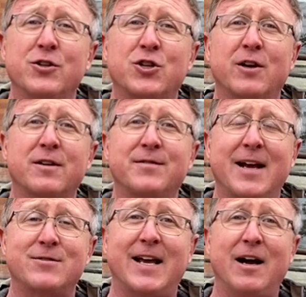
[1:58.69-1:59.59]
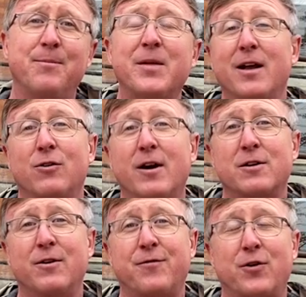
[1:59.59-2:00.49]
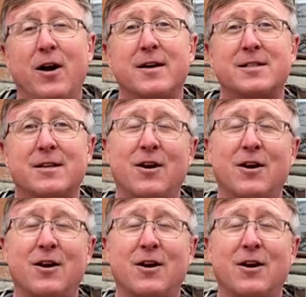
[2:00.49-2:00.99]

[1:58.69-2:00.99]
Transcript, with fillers: chunk of downtown, and luckily for us,